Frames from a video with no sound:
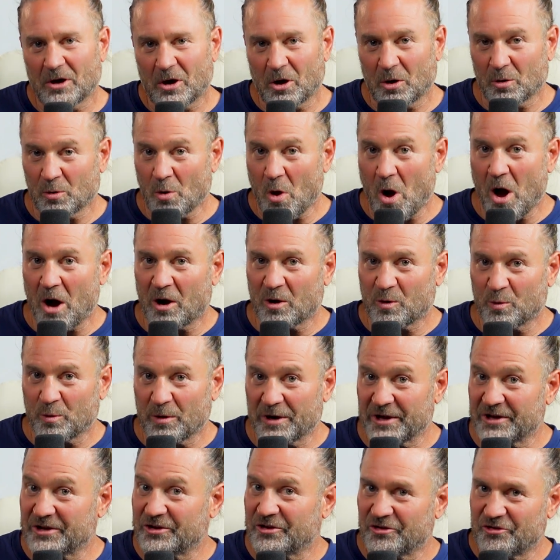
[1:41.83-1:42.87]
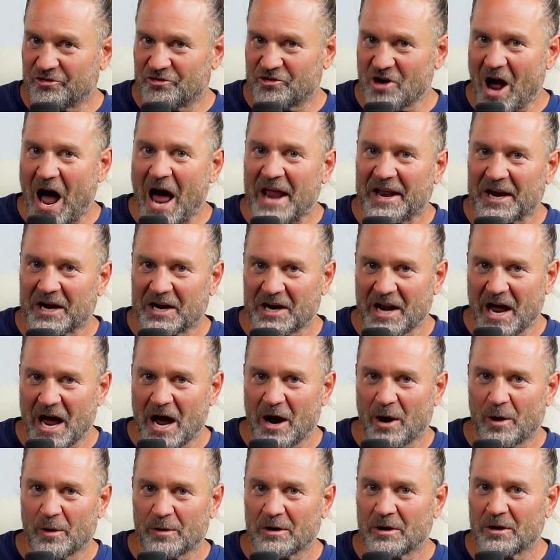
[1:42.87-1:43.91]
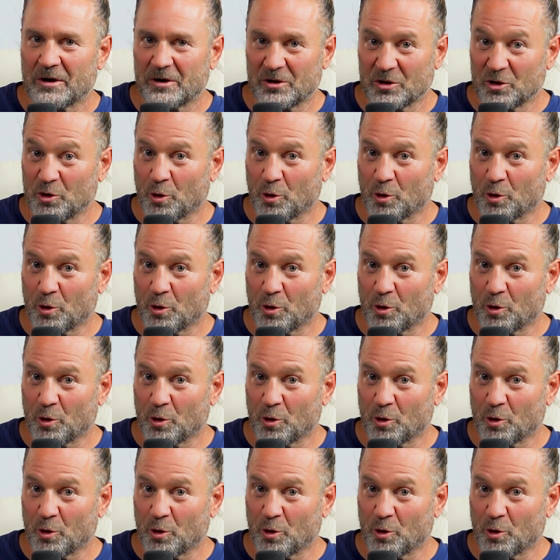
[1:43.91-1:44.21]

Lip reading: along with jotting down